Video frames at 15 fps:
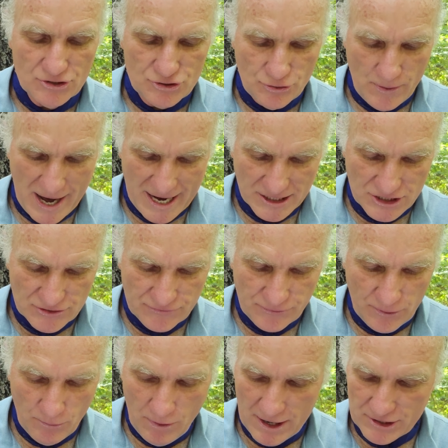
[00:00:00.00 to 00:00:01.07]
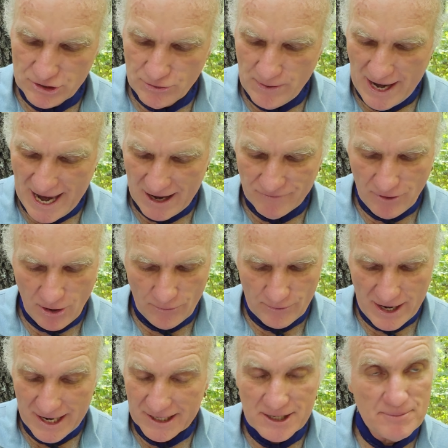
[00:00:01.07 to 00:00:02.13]
To ask for what you have
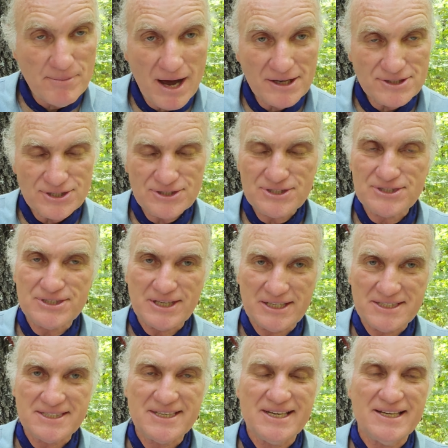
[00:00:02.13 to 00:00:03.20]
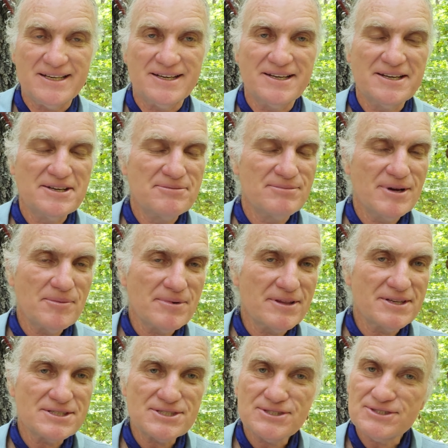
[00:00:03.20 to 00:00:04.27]
already must succeed. Remember,
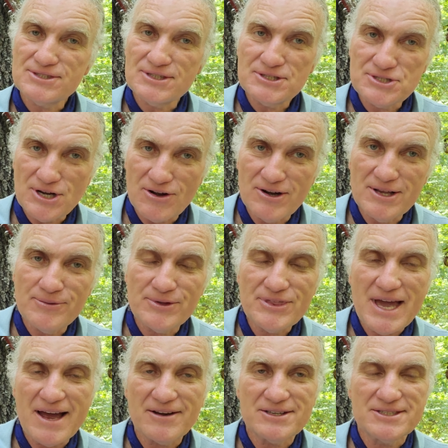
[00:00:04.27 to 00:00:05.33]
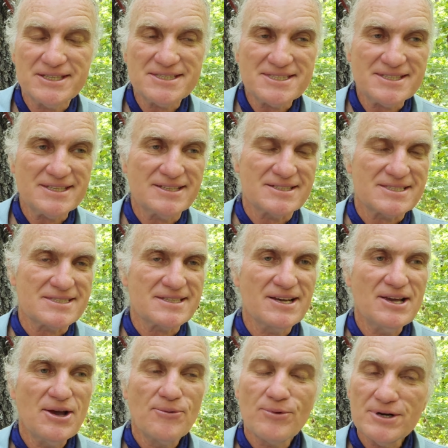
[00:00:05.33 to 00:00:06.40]
this is a journey without distance.
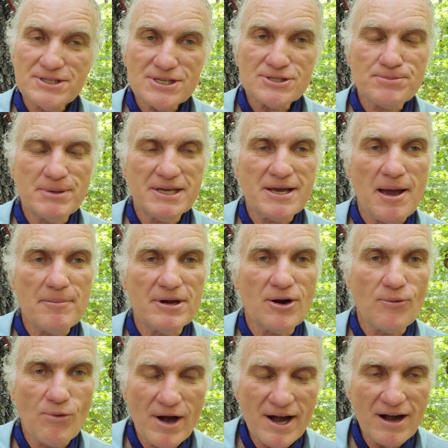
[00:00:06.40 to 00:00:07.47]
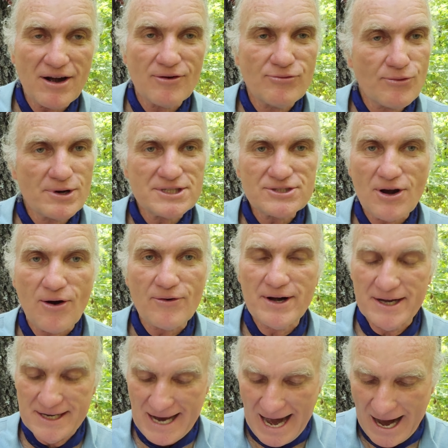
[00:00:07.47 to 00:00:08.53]
We're just becoming aware of what's
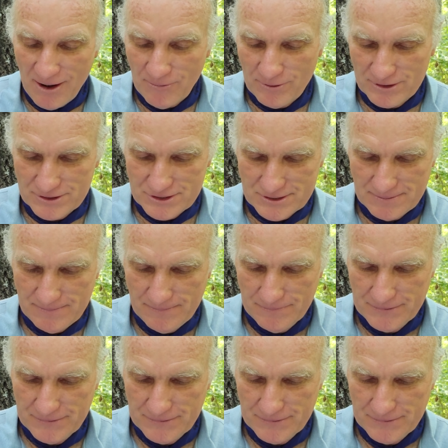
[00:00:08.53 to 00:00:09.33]
already ours.